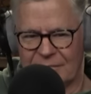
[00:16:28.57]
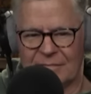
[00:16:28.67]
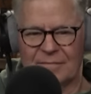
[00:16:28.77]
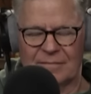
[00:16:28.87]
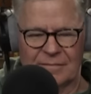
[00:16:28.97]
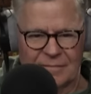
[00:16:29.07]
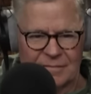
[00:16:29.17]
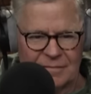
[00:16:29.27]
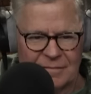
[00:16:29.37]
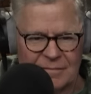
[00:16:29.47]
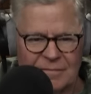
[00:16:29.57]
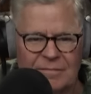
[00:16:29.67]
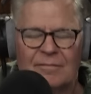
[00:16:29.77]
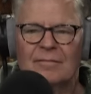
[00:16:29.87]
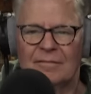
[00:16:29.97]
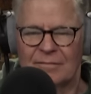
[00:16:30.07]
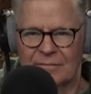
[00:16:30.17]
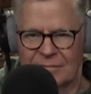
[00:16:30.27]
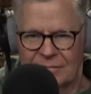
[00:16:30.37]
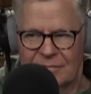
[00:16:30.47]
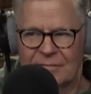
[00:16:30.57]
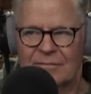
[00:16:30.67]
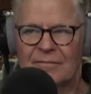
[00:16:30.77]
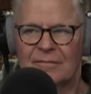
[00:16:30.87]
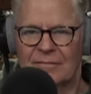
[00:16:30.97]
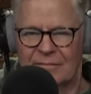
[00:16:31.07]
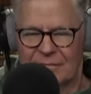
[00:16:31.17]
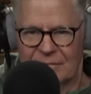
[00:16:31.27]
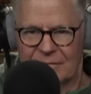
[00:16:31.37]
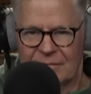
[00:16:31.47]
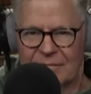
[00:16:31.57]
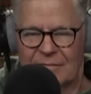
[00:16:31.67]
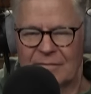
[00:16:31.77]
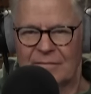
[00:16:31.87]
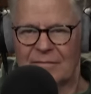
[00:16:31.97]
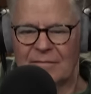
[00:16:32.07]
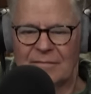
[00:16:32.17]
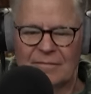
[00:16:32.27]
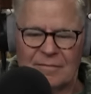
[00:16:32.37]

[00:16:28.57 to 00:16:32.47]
The person shown says nothing.